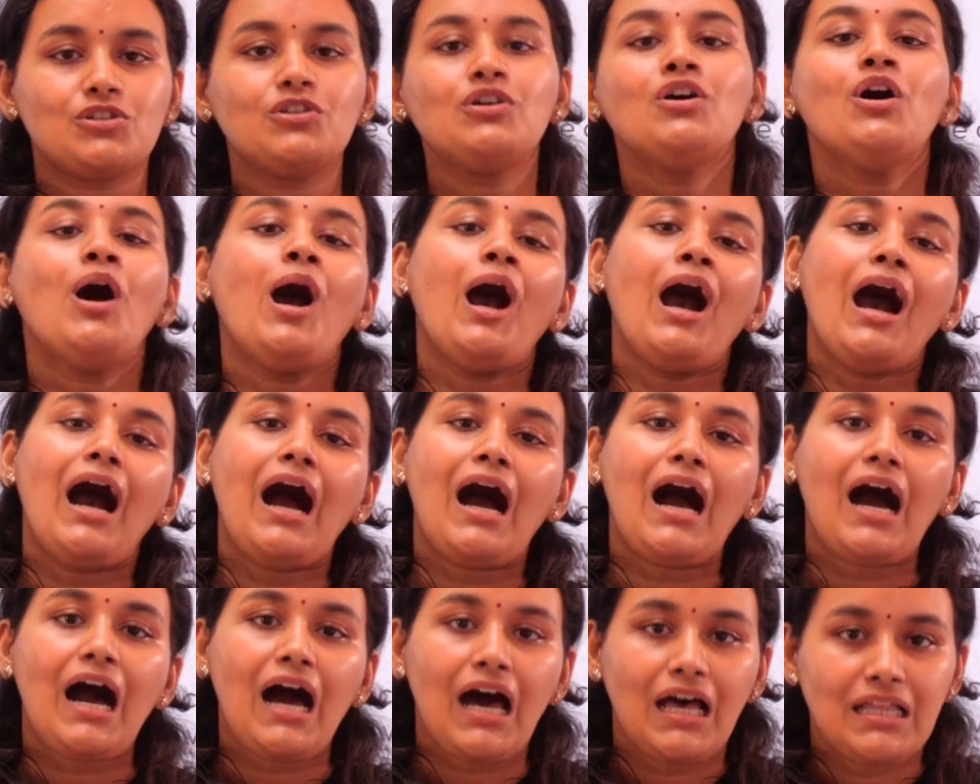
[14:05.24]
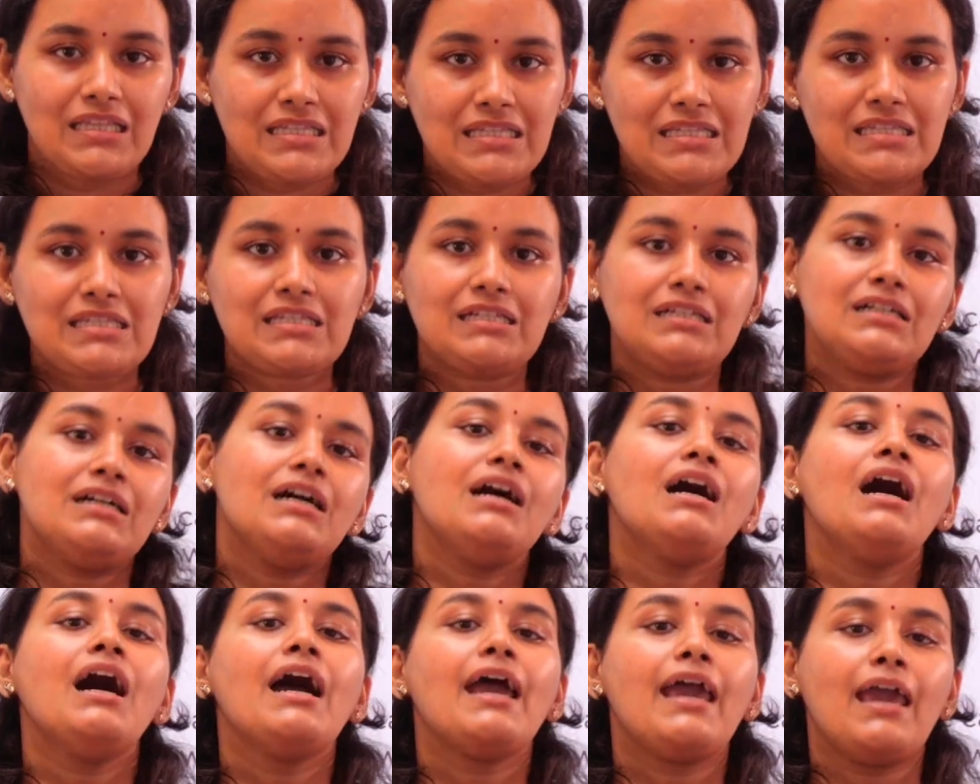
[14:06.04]
to answer
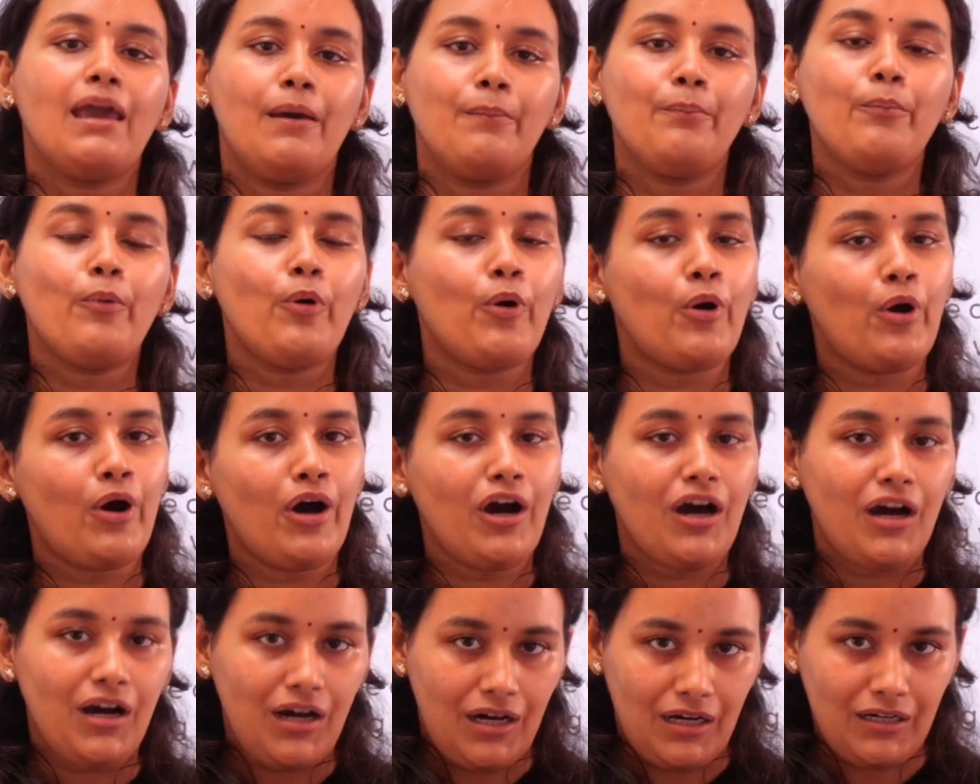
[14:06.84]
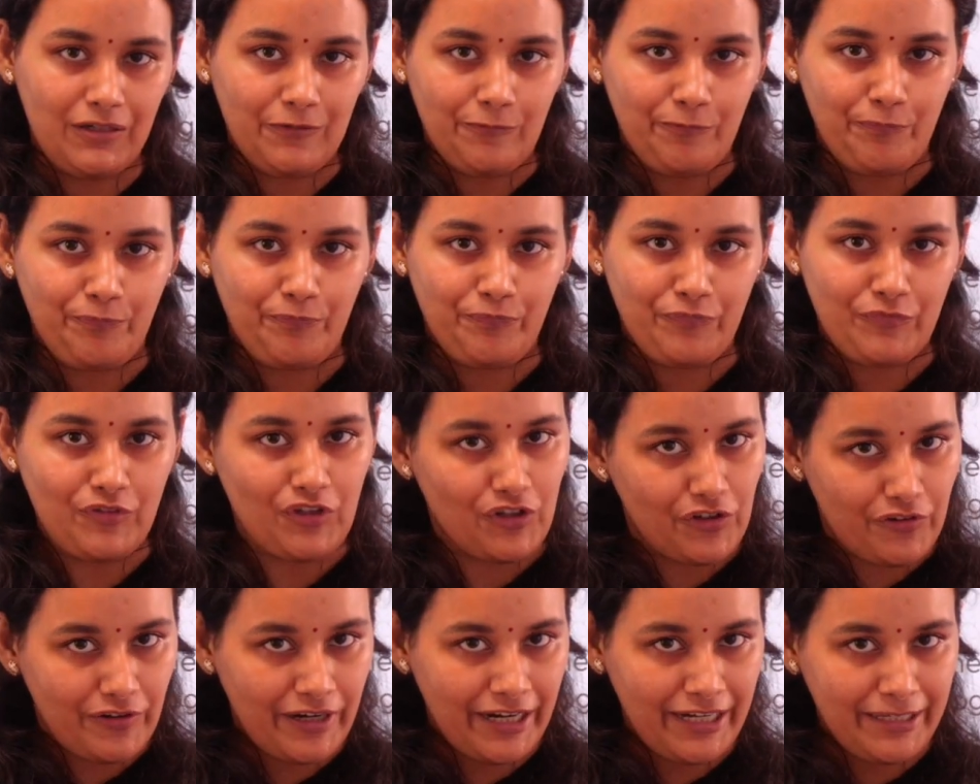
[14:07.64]
him or her,
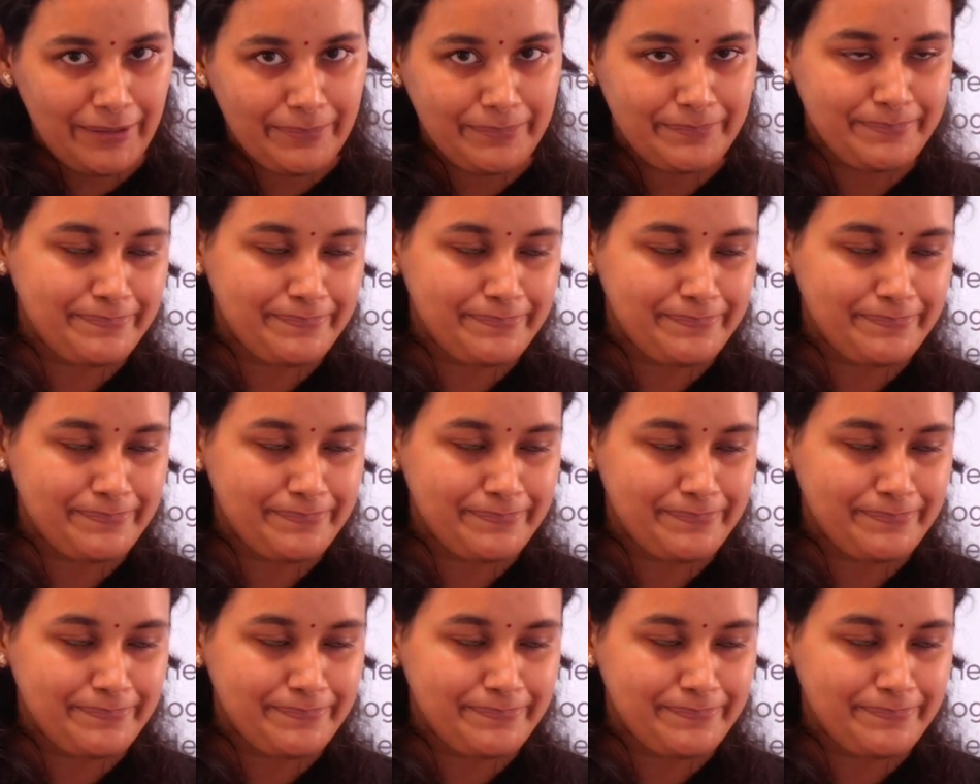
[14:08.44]
right?